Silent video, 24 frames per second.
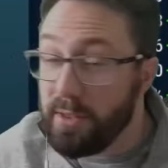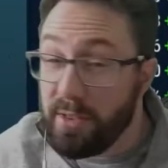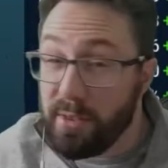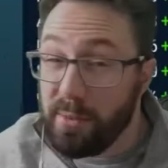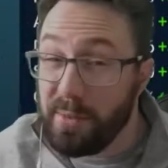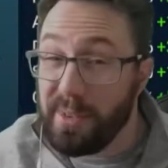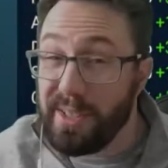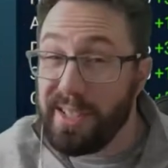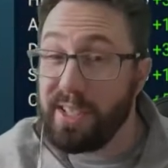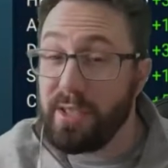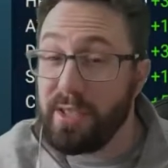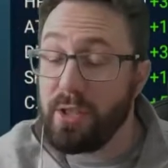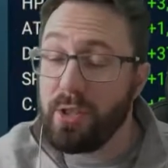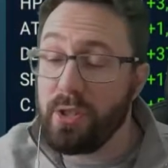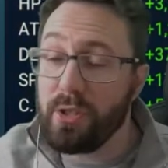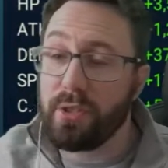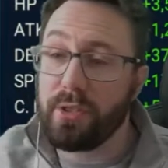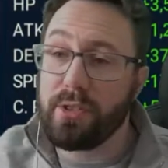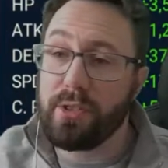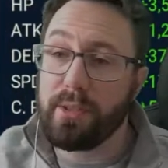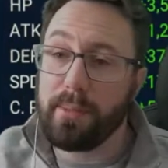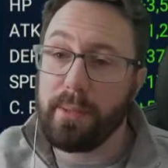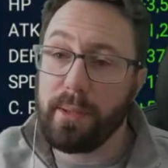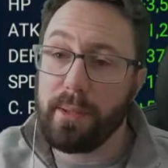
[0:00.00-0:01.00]
So we did
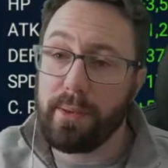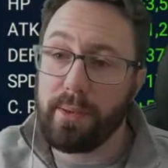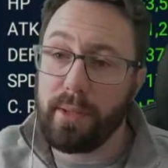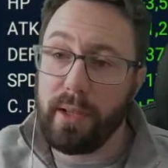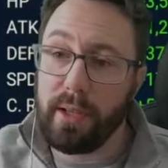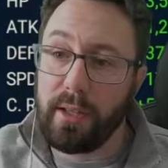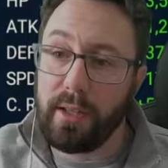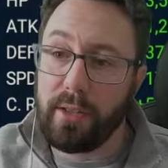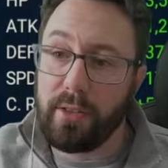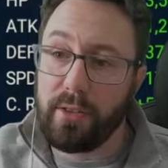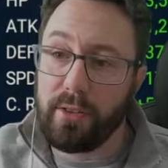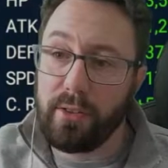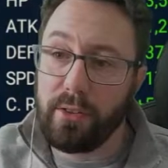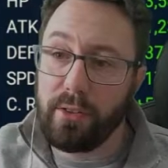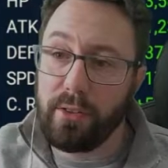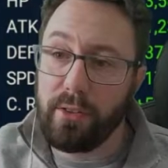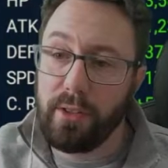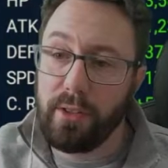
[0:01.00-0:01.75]
just about get it done.